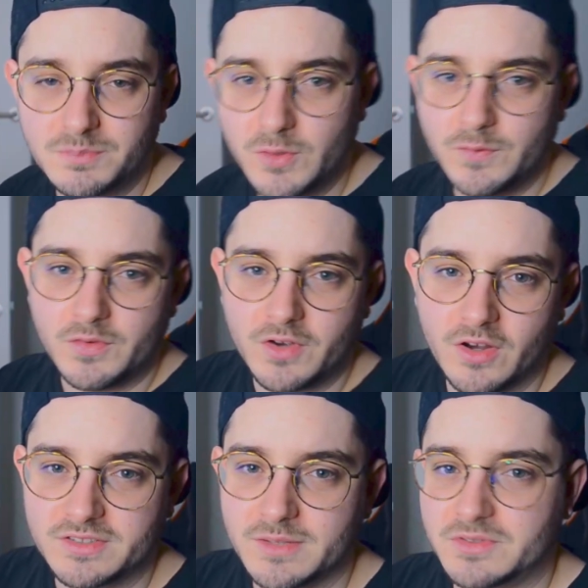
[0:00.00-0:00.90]
proof of
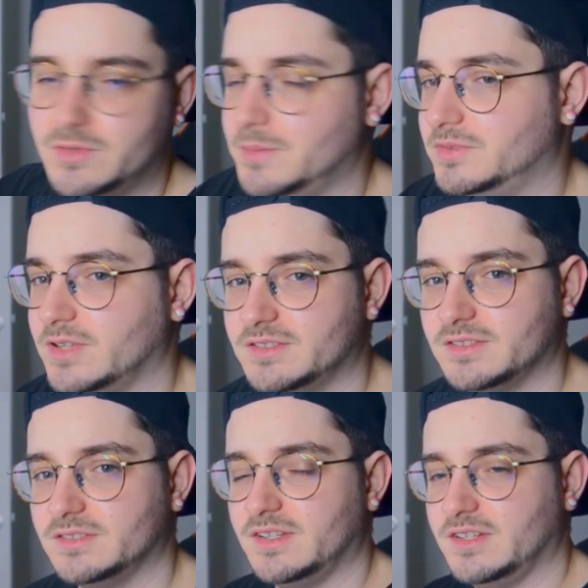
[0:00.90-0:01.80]
concept script
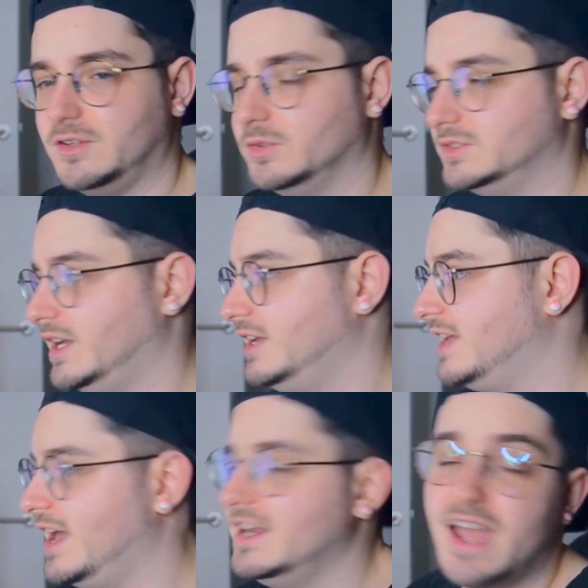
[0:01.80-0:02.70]
doesn't
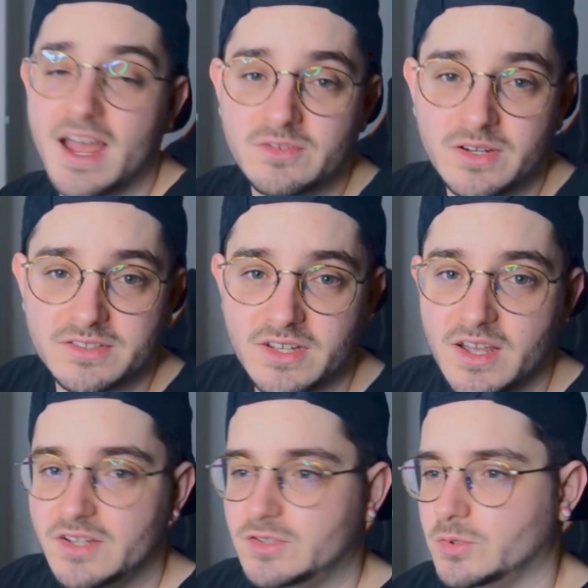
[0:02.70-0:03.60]
contain any address
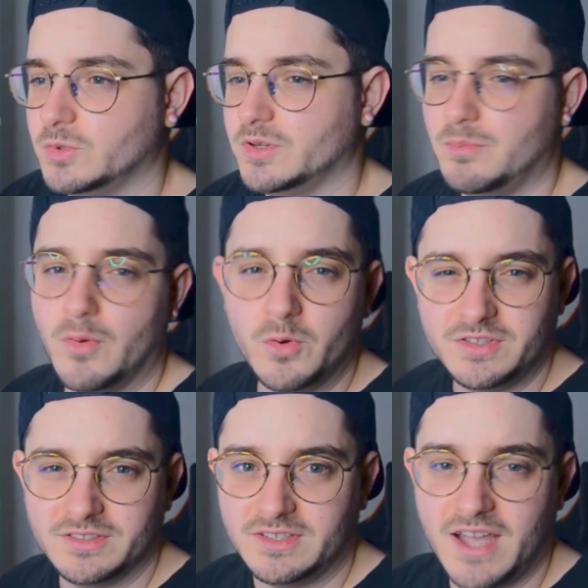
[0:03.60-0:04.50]
to important